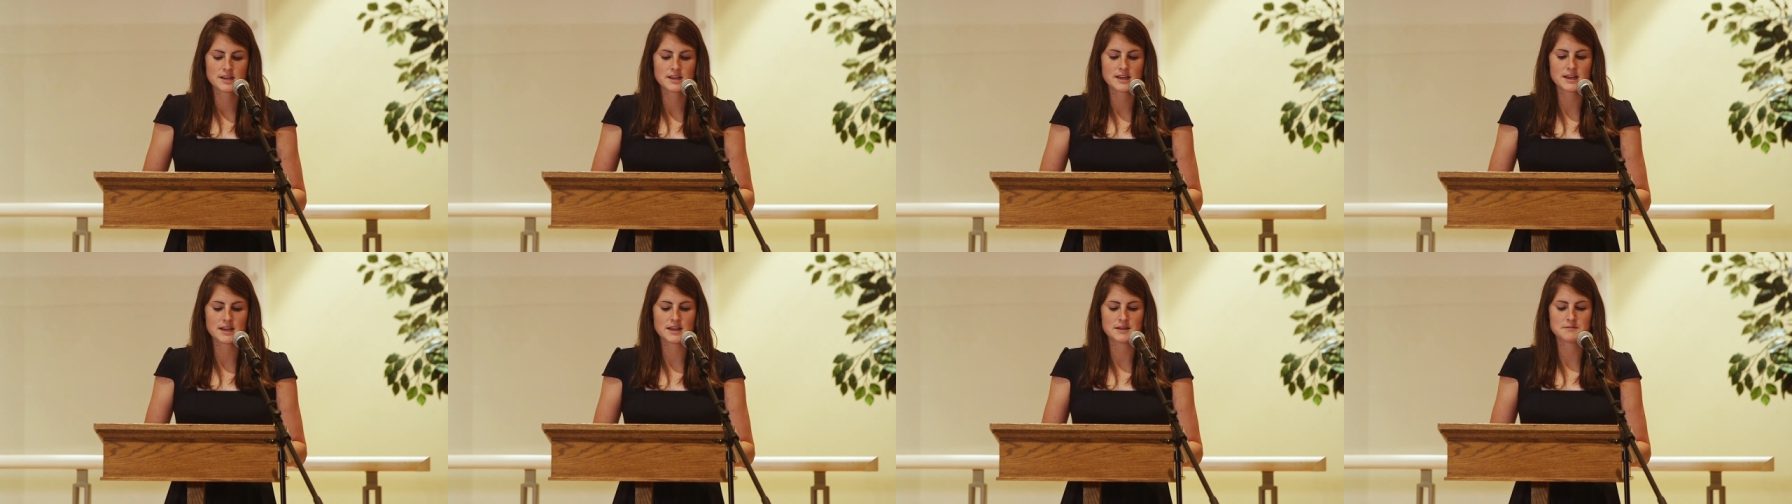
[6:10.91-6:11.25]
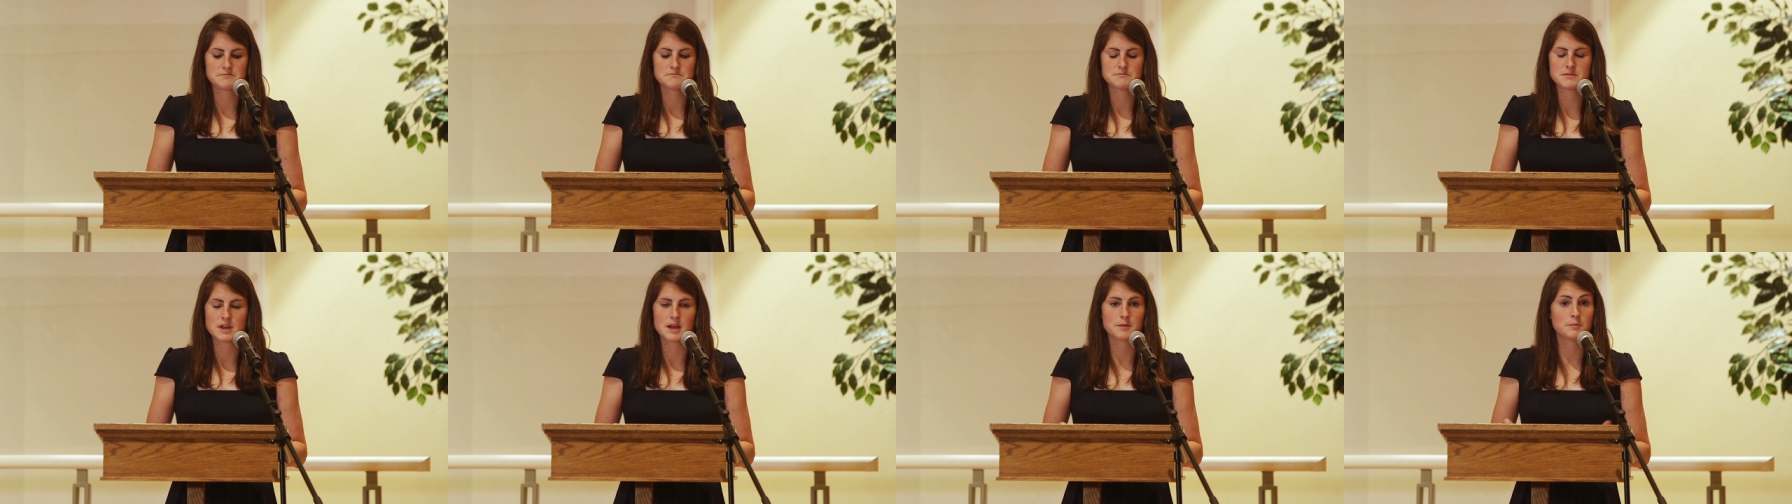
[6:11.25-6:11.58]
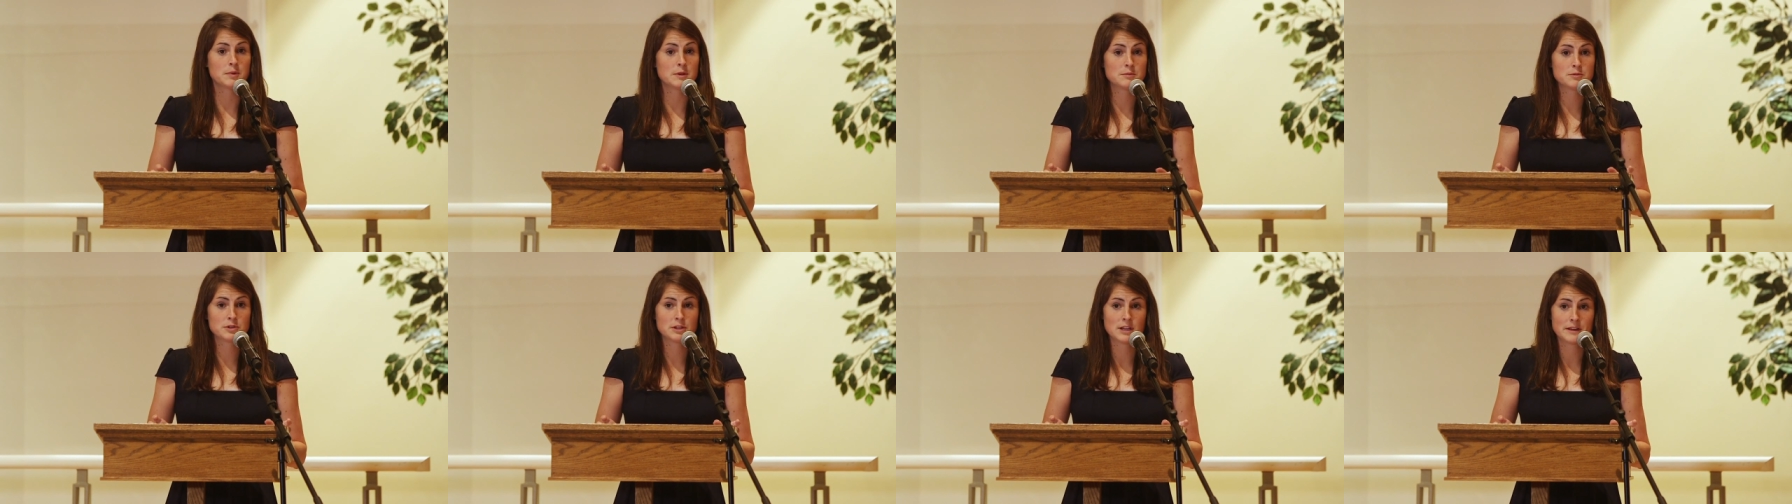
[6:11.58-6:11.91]
And
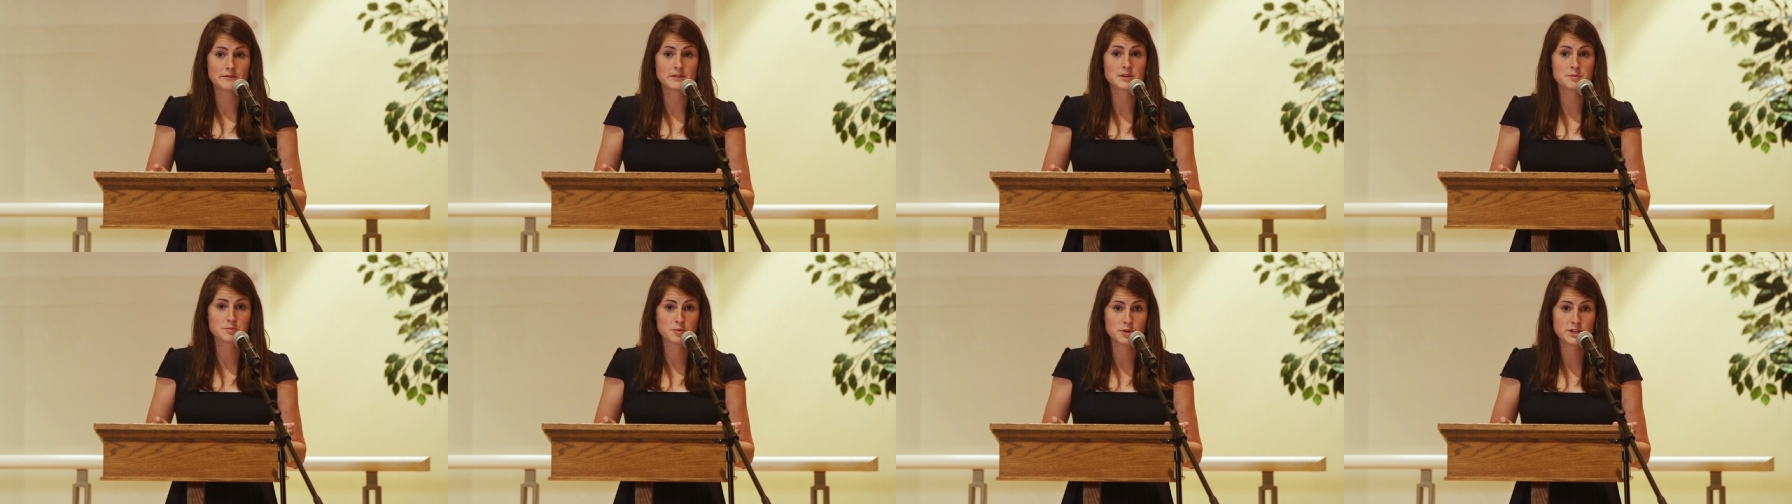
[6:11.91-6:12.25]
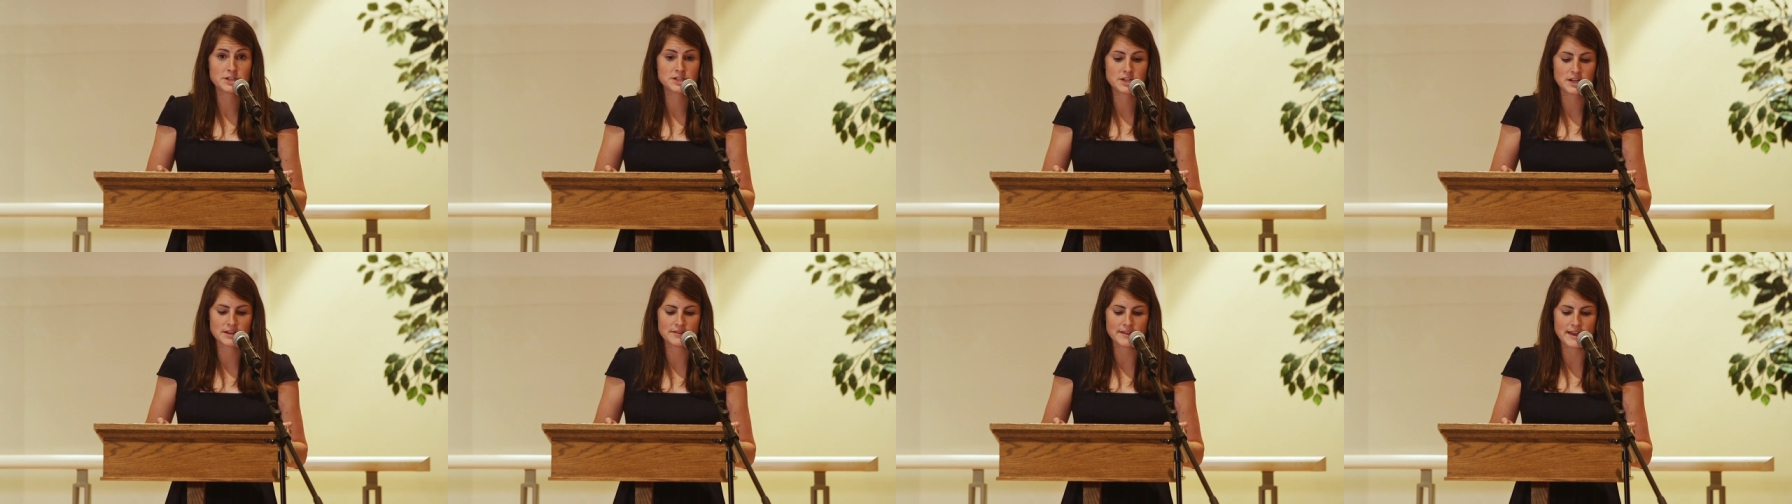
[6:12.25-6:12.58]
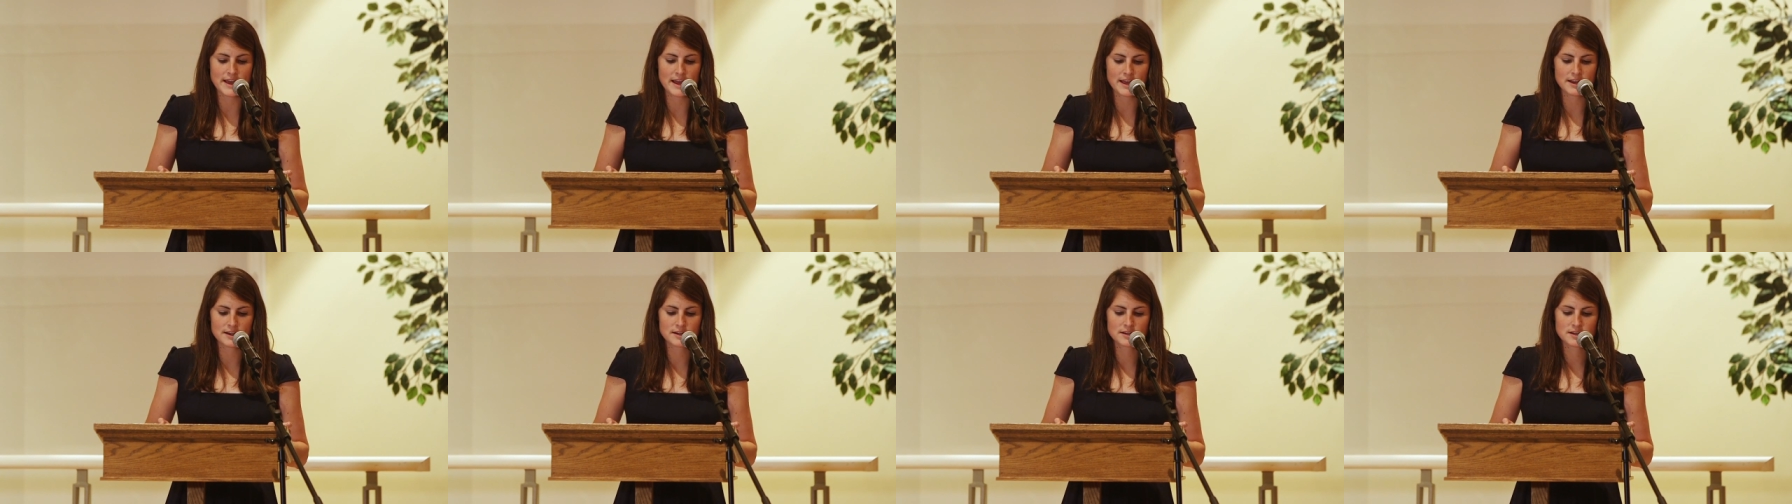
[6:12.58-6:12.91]
people love to preach on
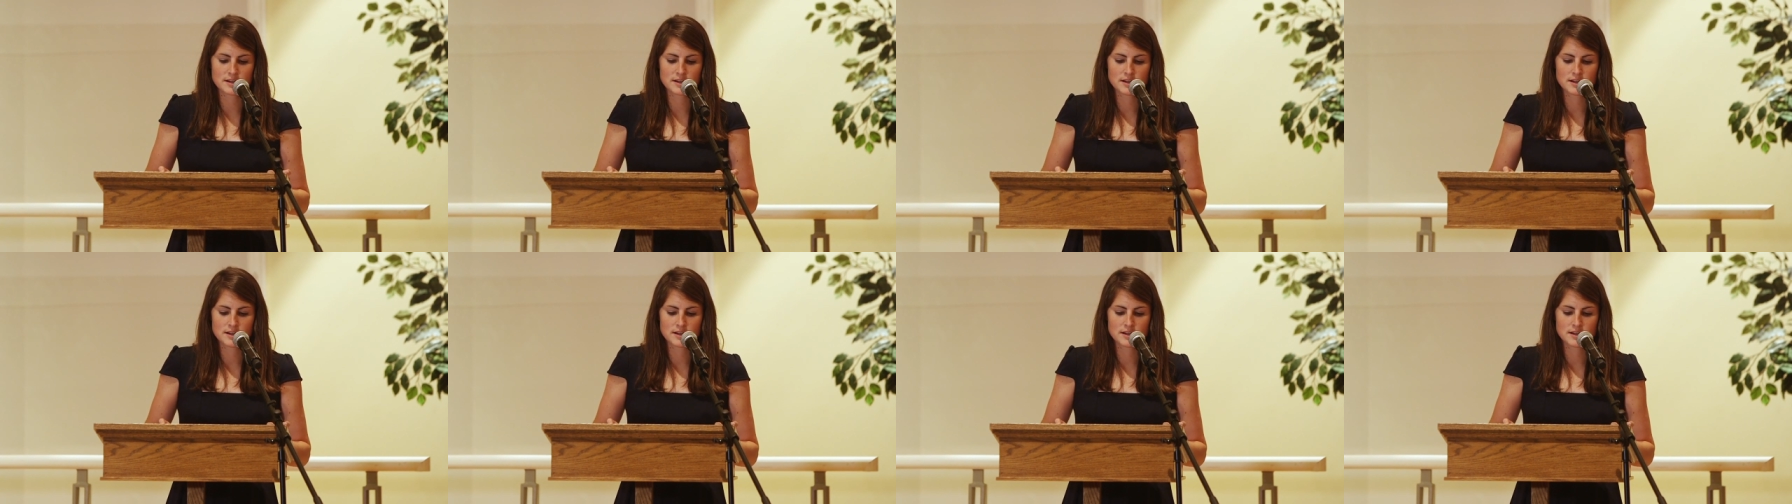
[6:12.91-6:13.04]
that.